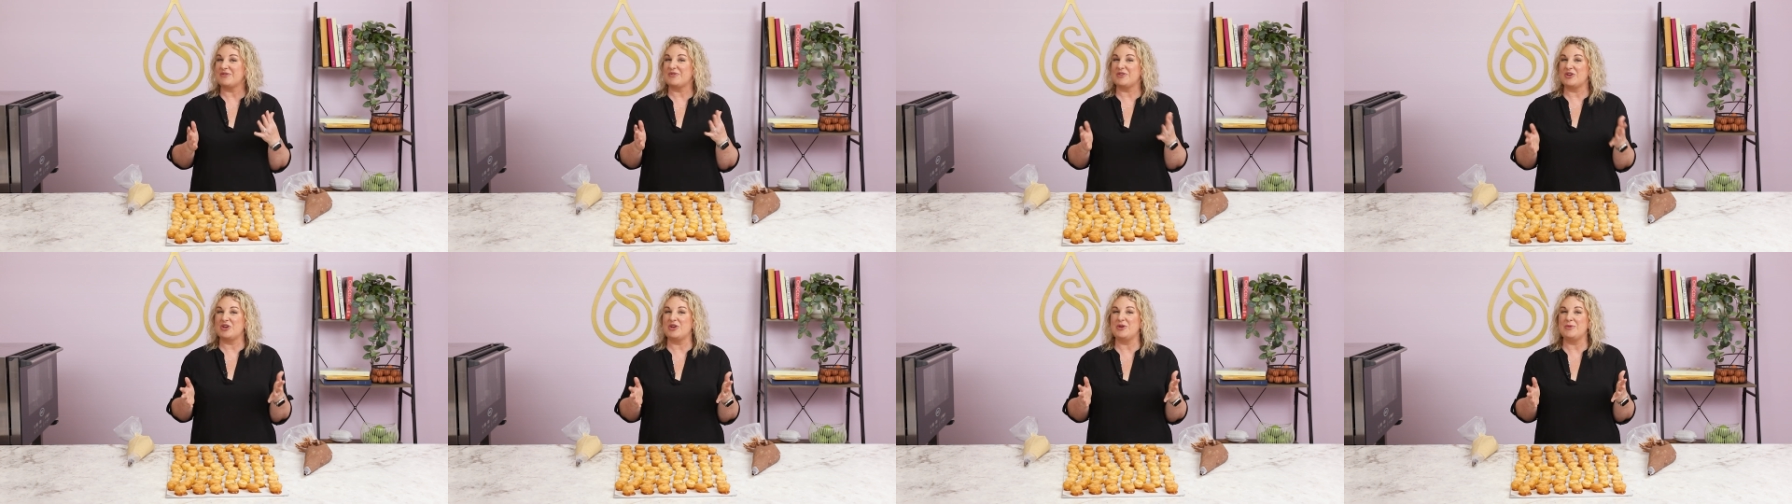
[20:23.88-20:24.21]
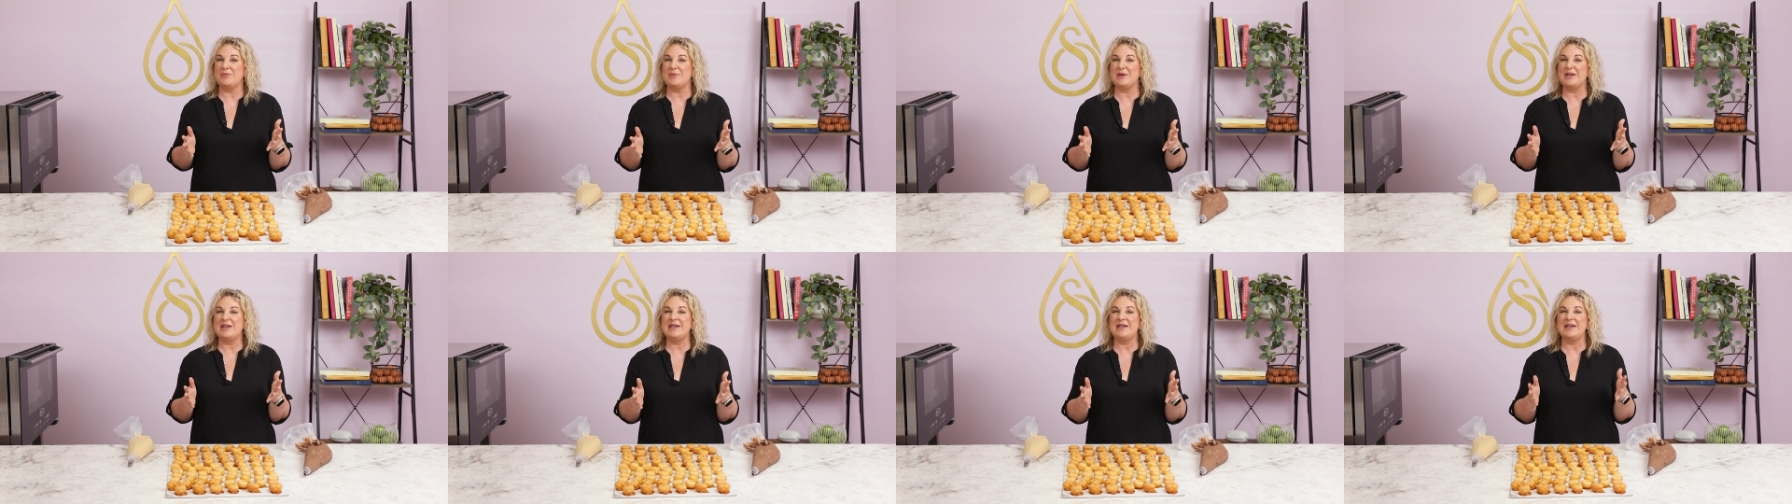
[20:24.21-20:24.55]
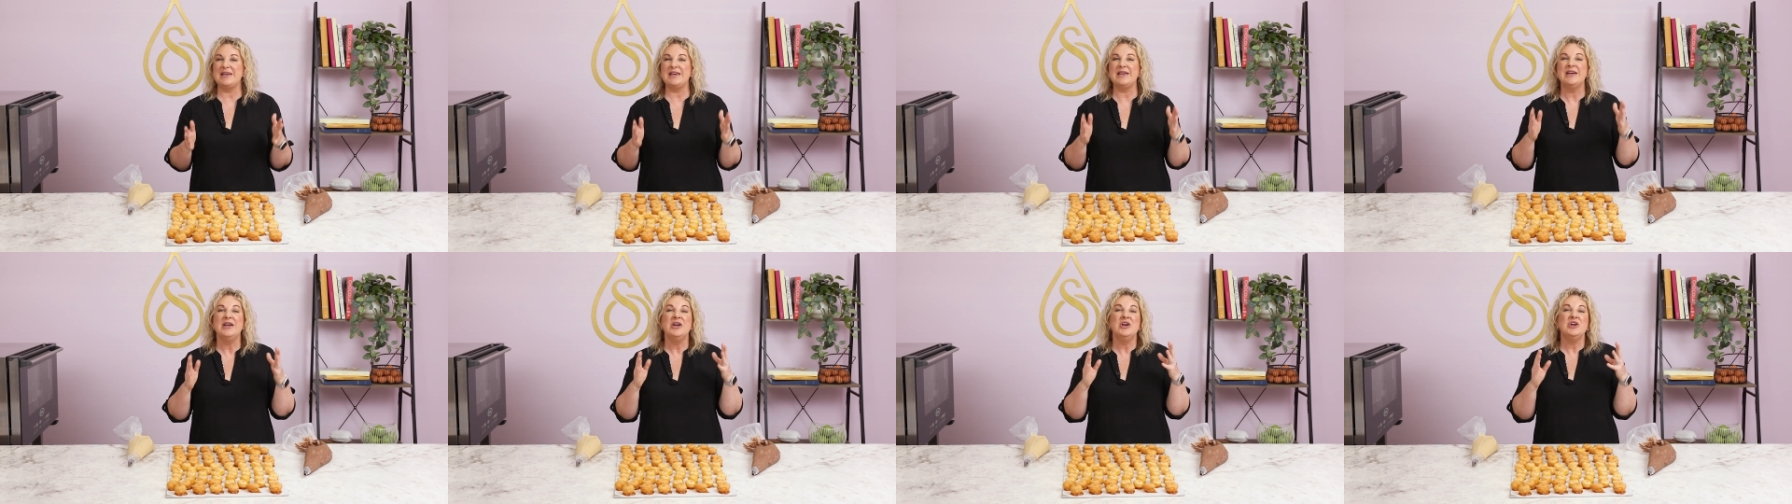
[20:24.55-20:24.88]
of the
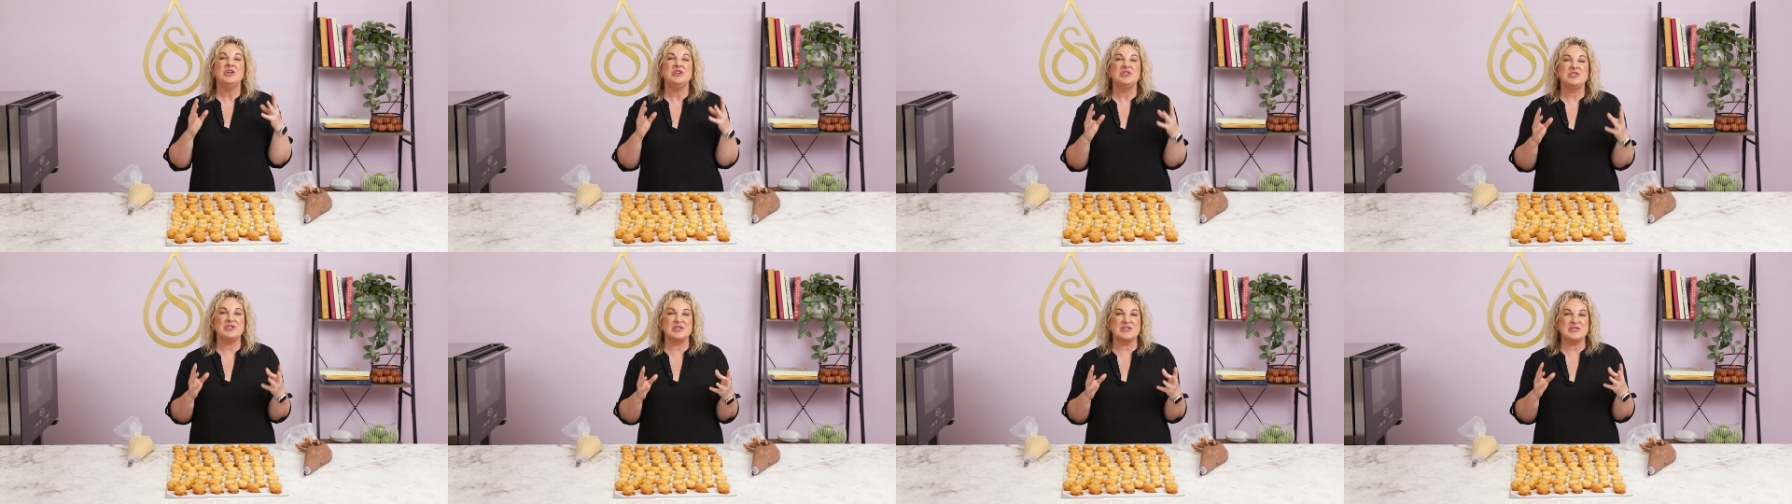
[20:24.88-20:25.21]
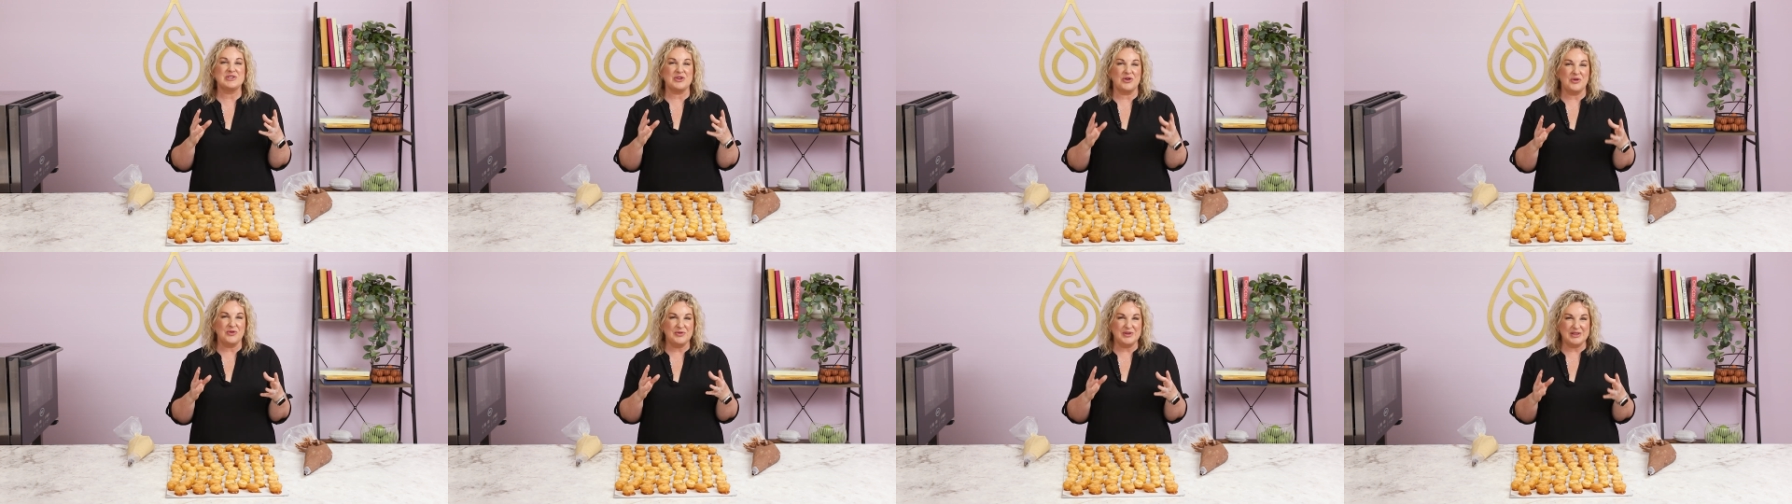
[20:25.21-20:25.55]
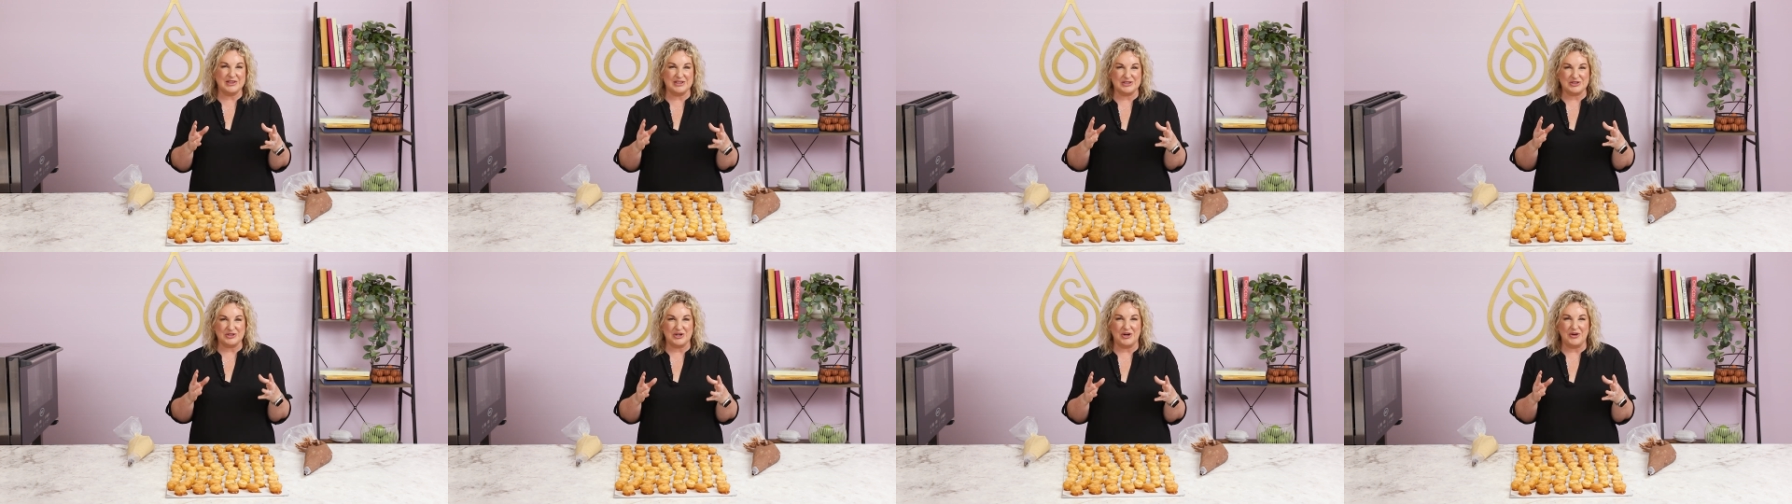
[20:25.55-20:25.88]
humidity dissolving
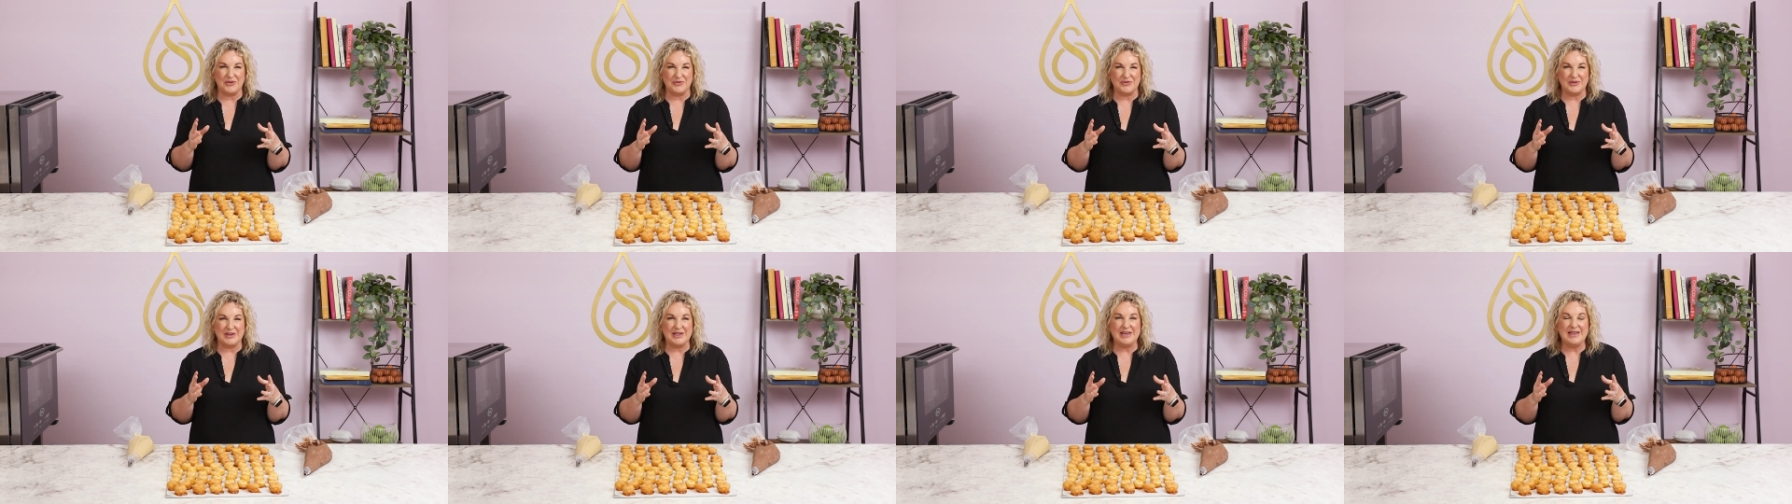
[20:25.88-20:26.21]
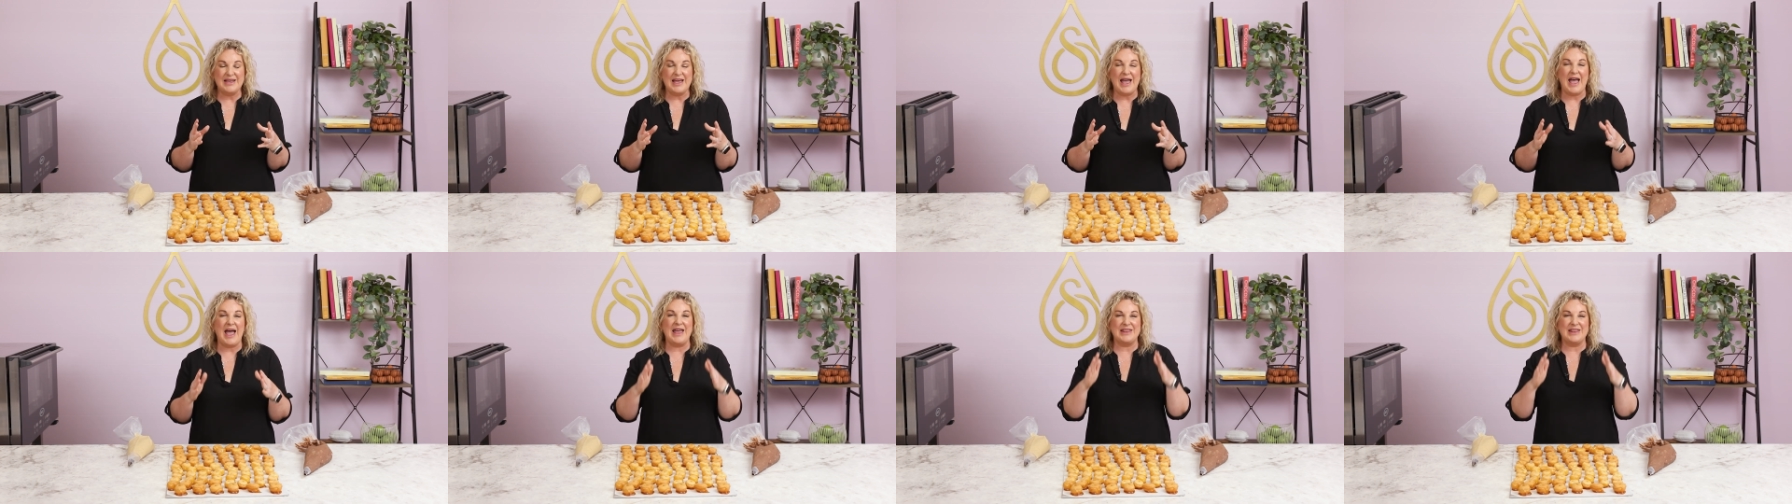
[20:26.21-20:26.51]
the toffee